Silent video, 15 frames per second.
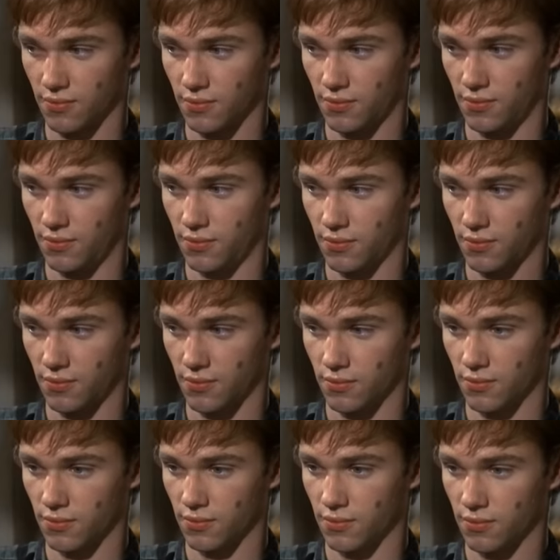
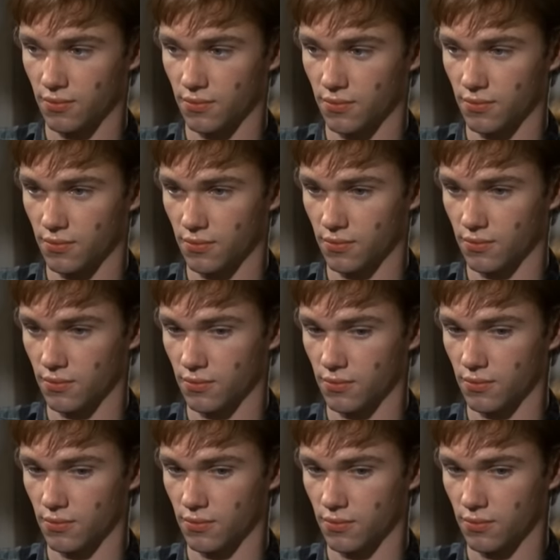
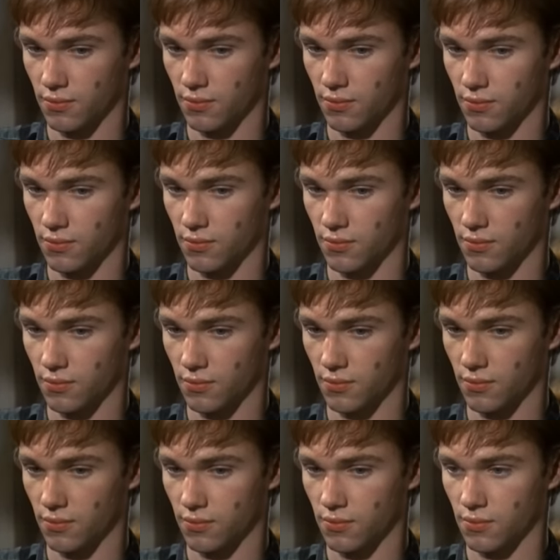
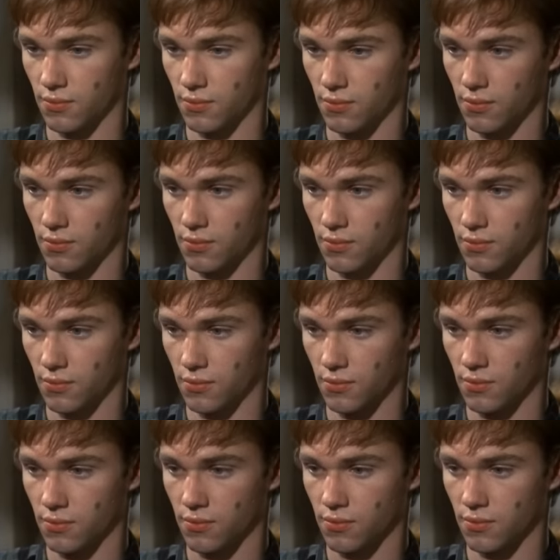
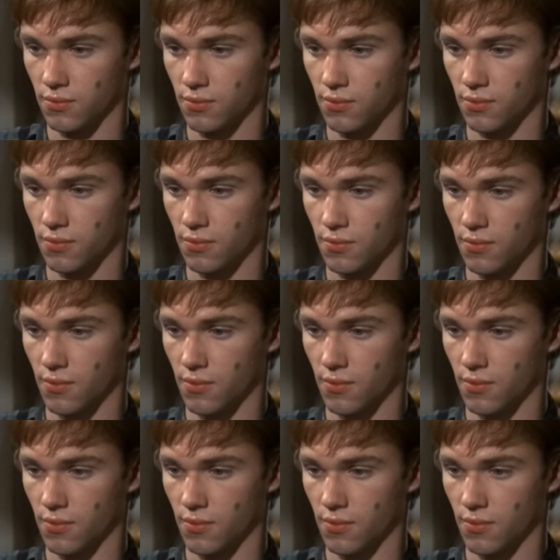(not speaking)